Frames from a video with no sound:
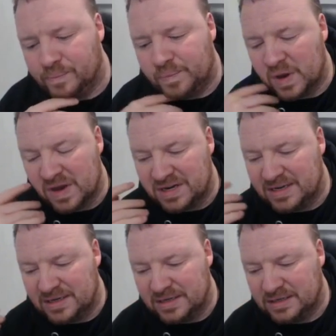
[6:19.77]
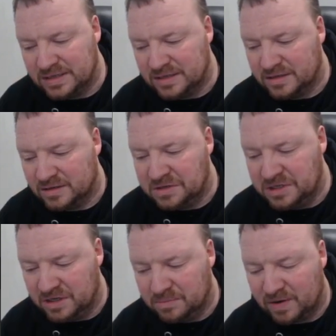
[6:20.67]
But I did say that, you
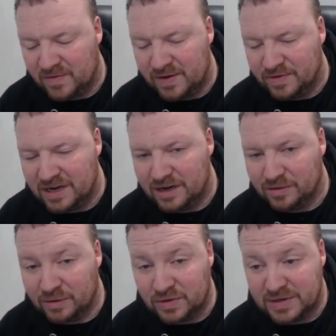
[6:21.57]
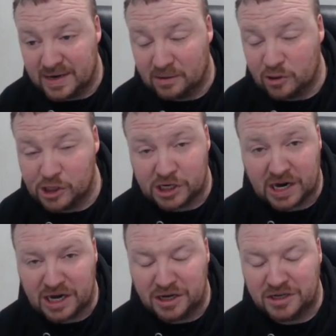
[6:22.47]
know, my favourite hero has now
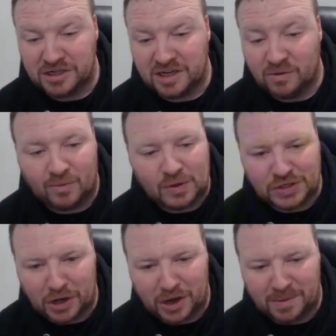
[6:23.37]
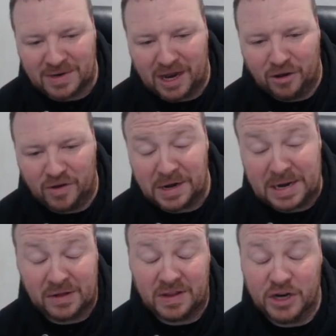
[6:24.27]
changed. It was Heimdall. I
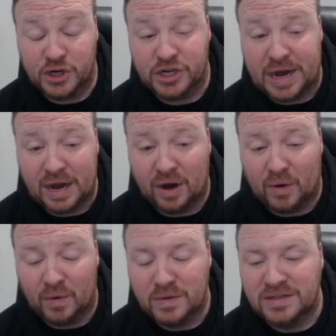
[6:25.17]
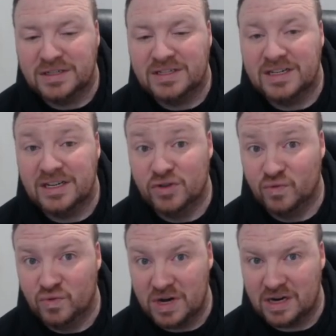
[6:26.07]
now think Shenlong is
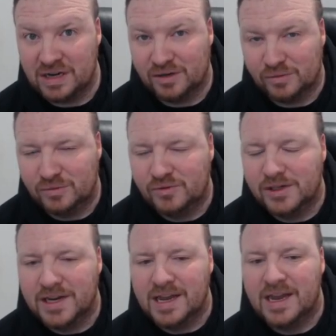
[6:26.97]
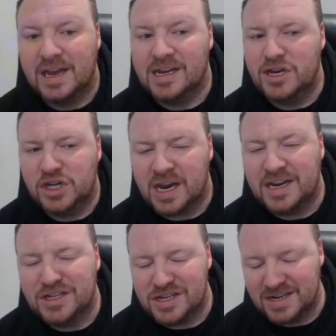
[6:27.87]
really cool. And Jade
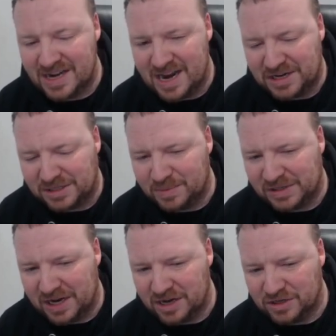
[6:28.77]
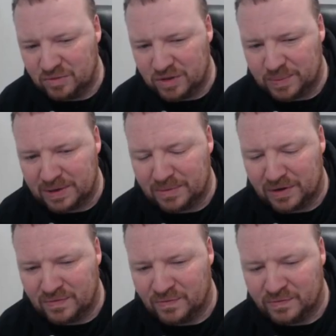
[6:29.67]
certainly has the potential to be my
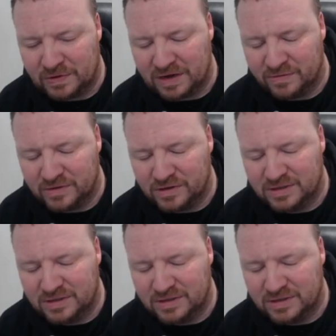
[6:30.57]
favourite.